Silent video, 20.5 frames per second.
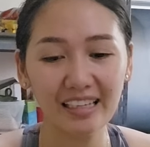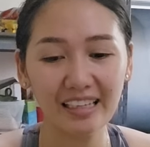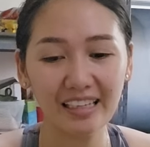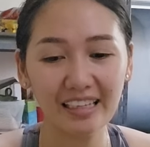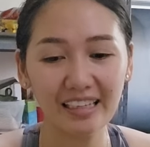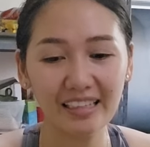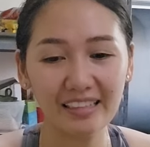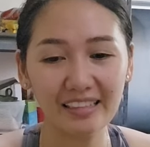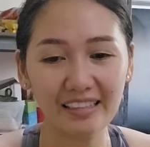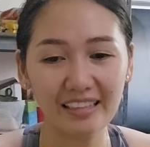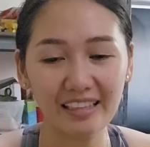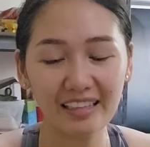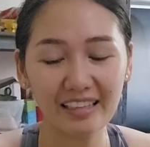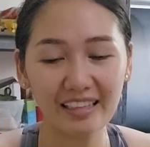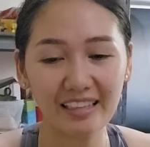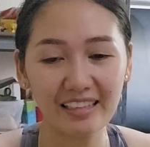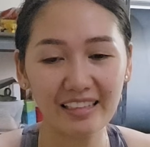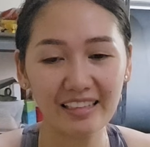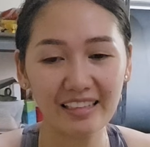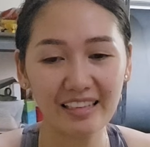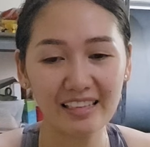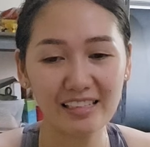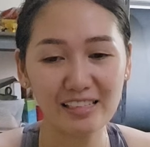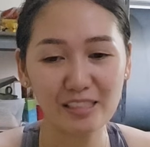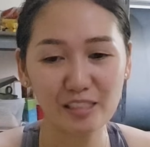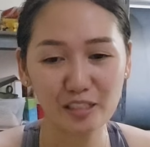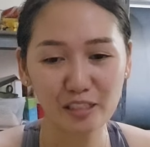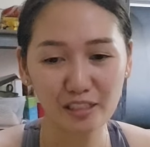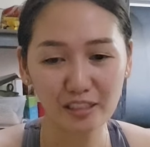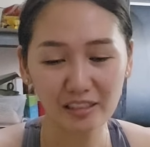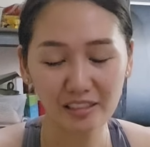And they
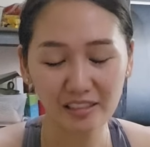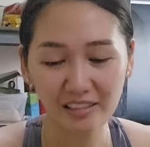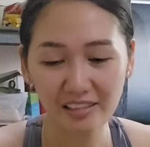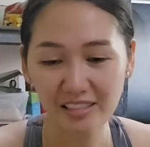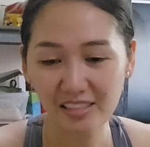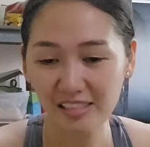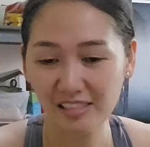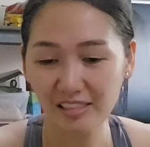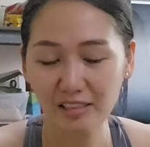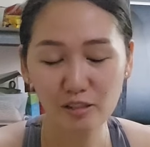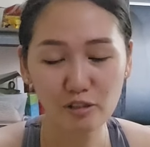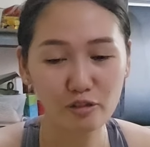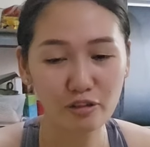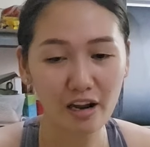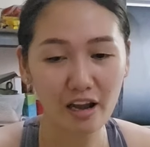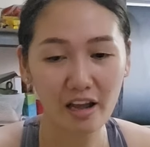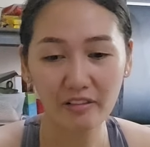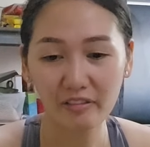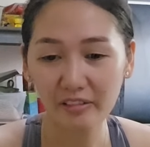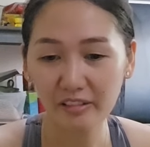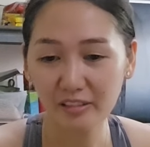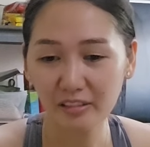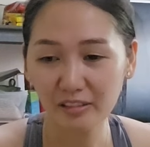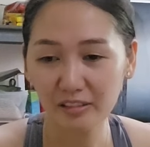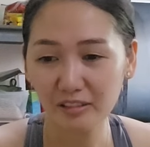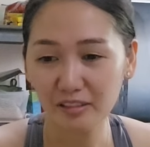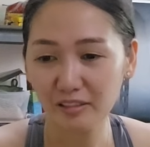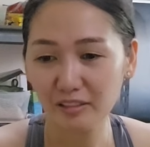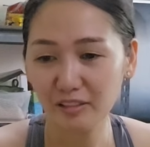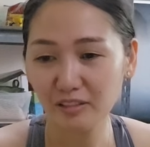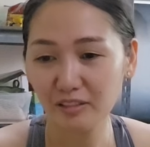still
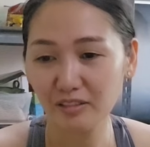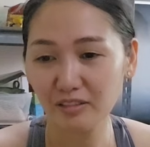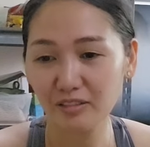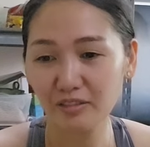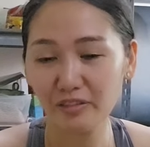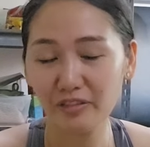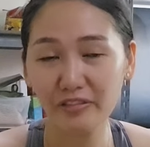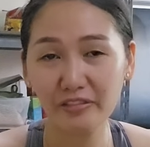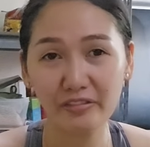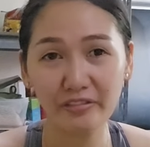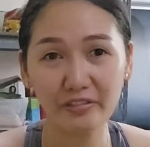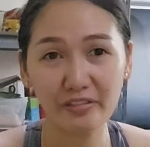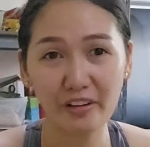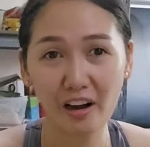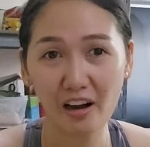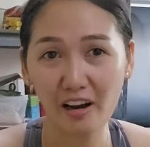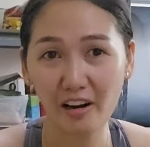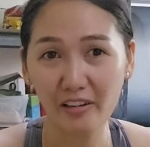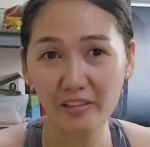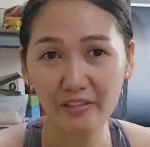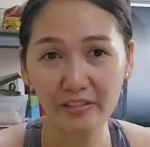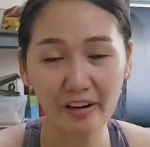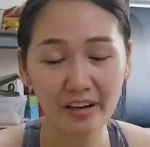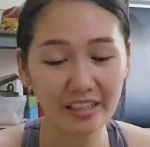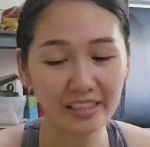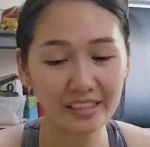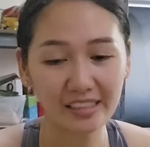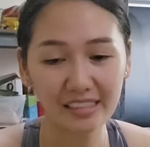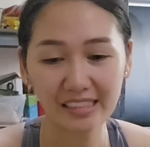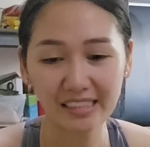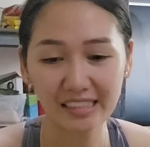travel far,
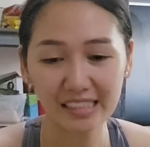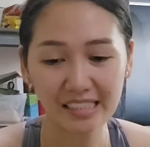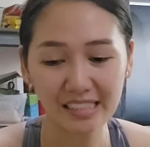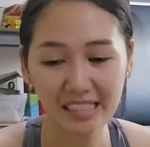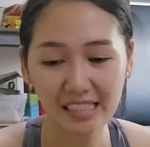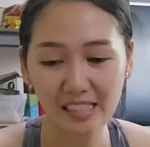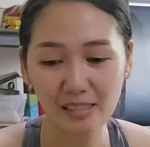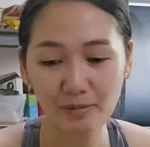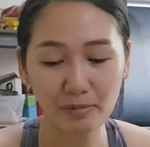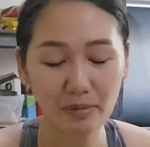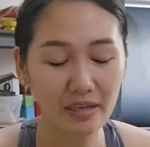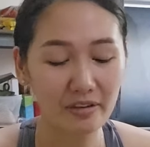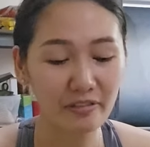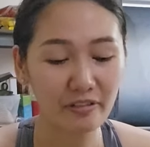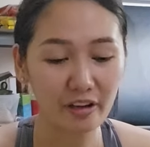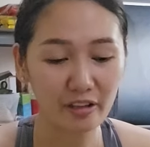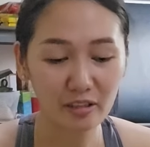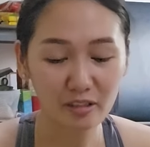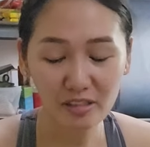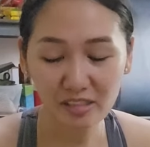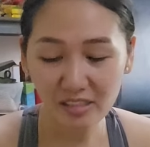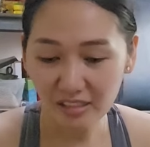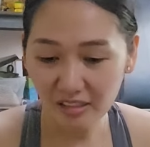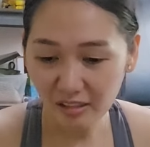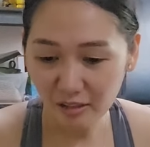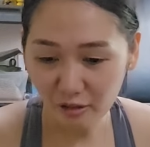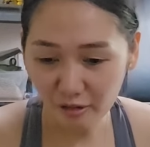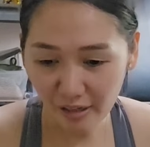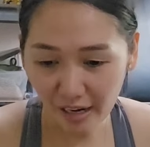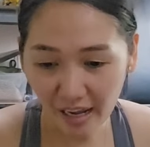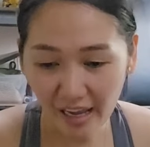far distances. My father still
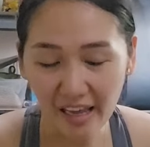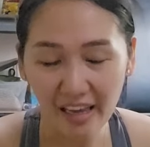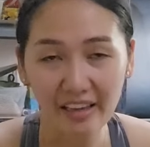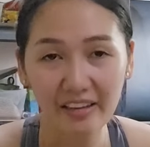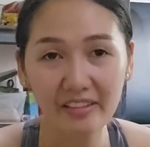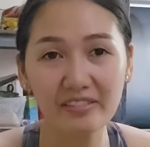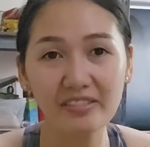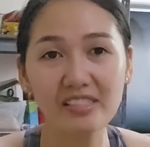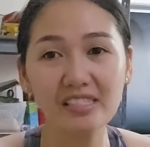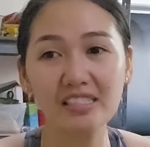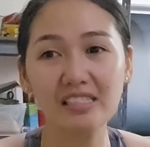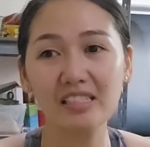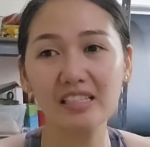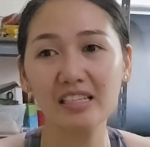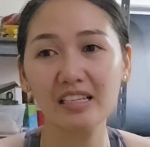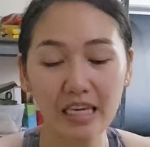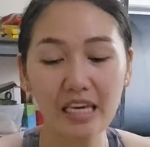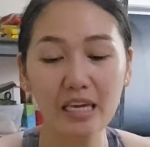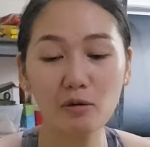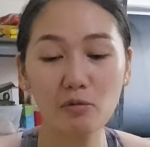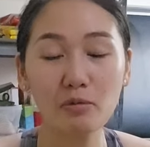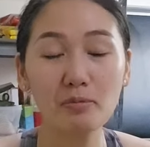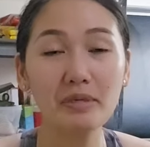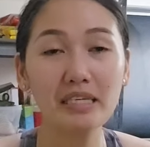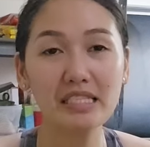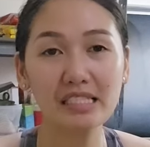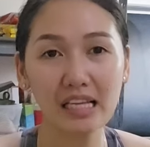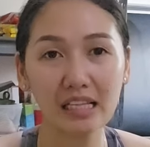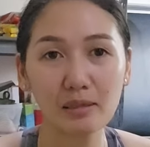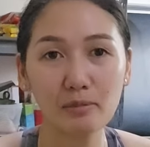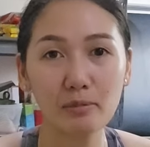drives. He will
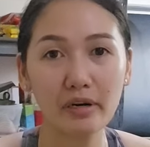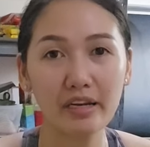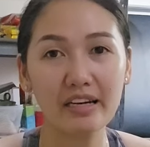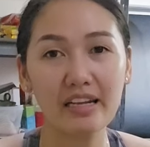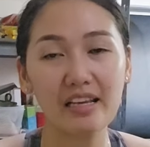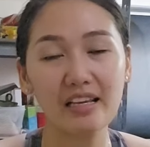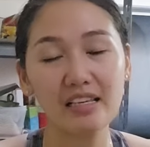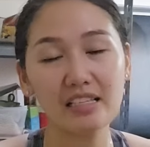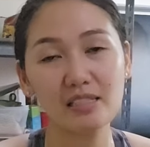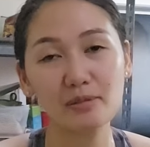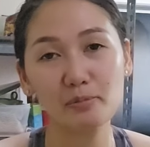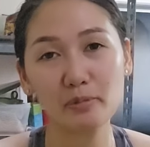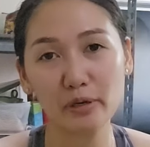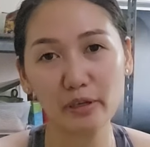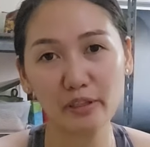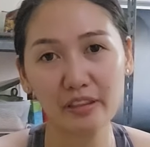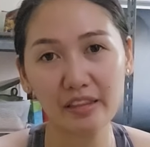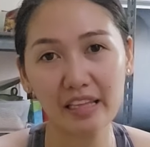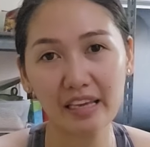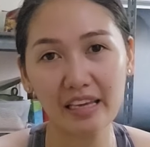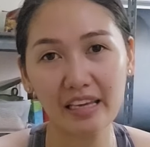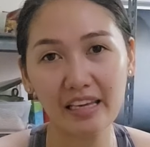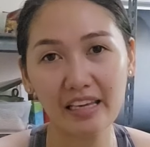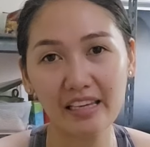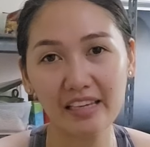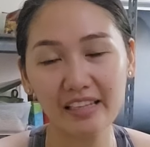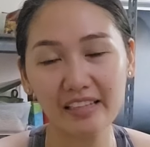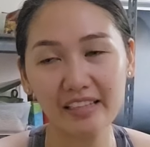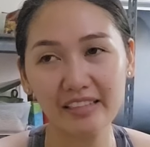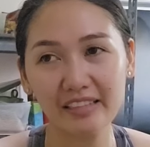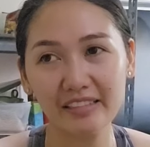be celebrating his
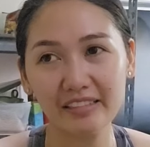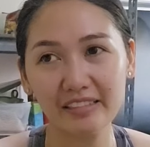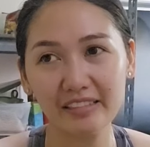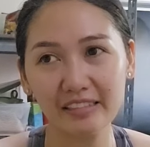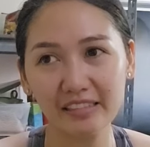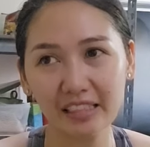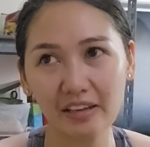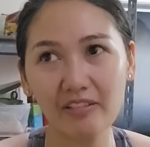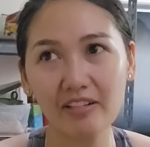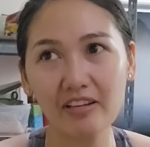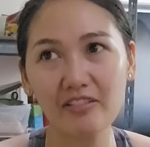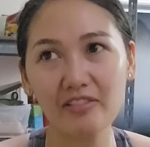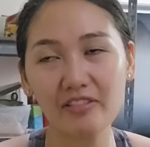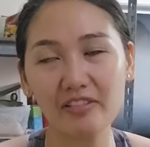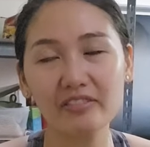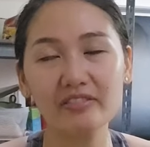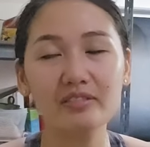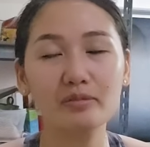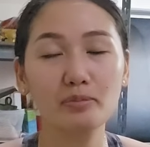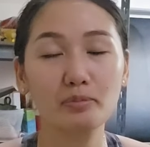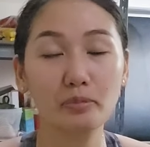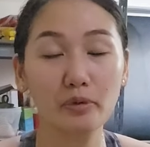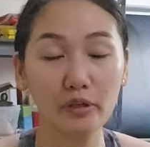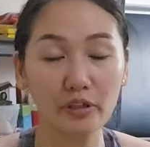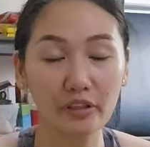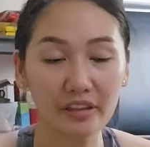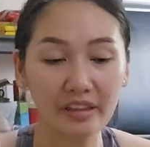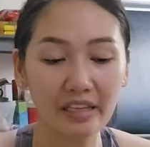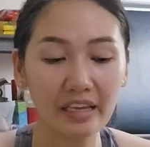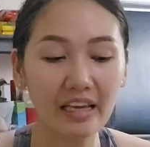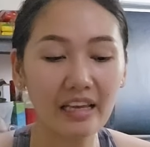birthday, 75th
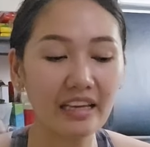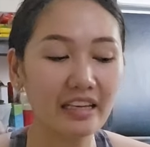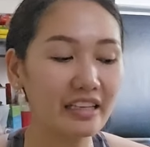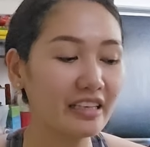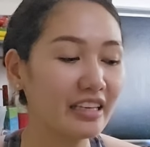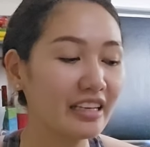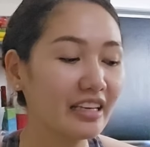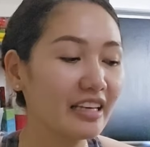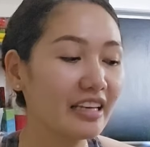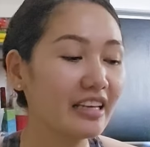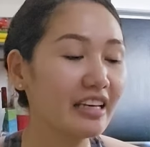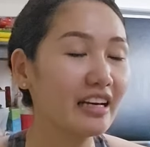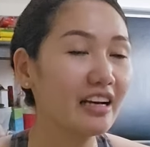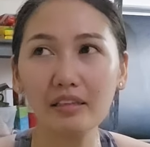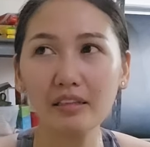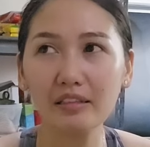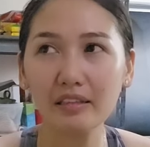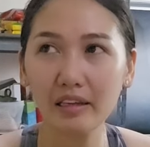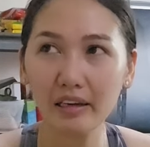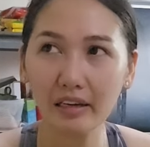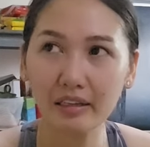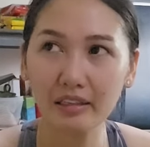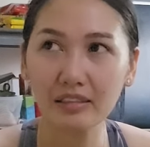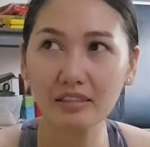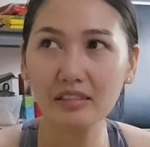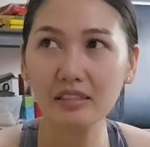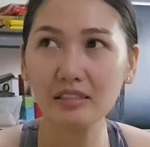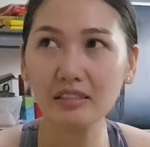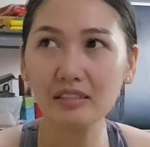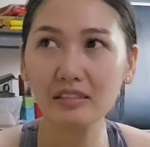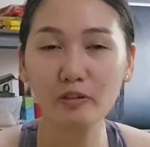birthday, in the
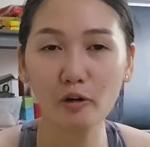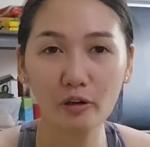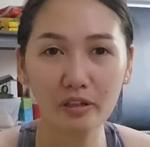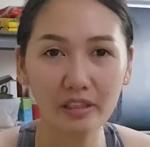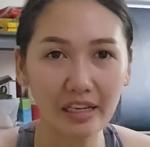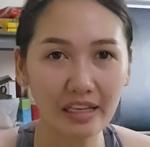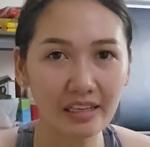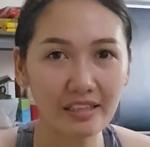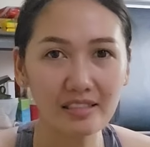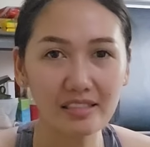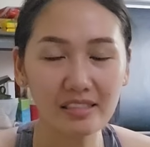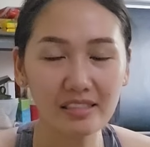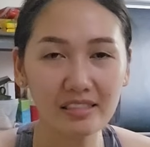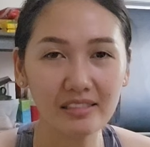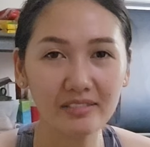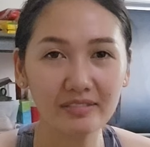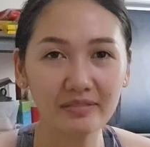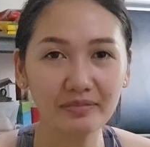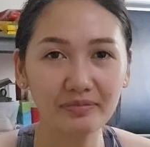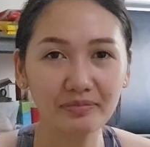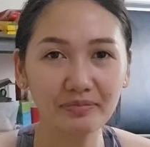next 4 days.